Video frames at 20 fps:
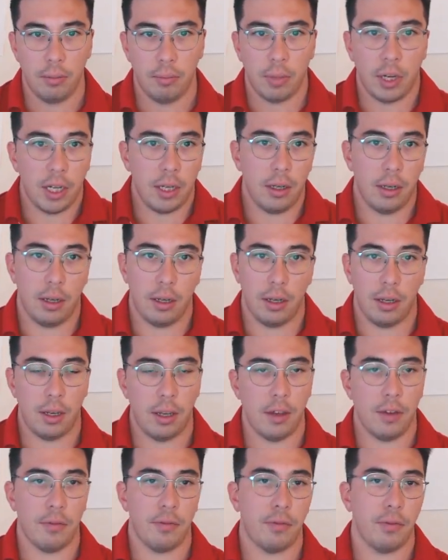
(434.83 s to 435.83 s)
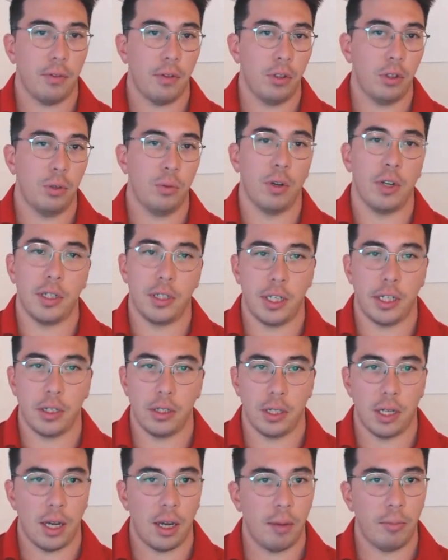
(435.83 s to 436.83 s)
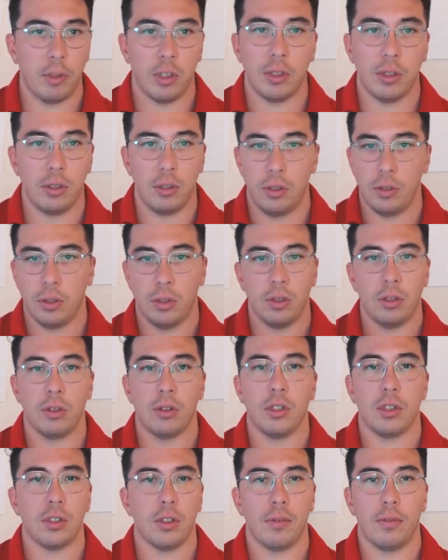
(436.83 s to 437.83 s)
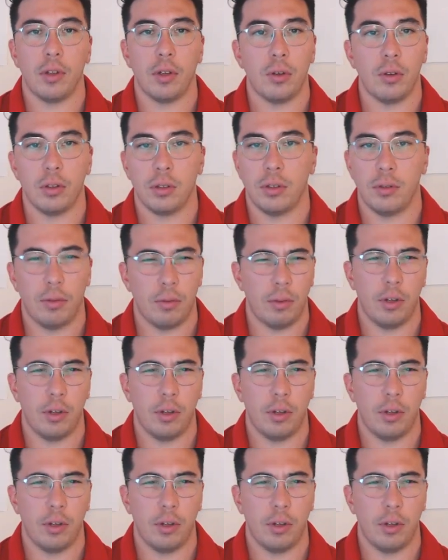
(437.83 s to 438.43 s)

but if you want to take your time you could you could learn this over the course of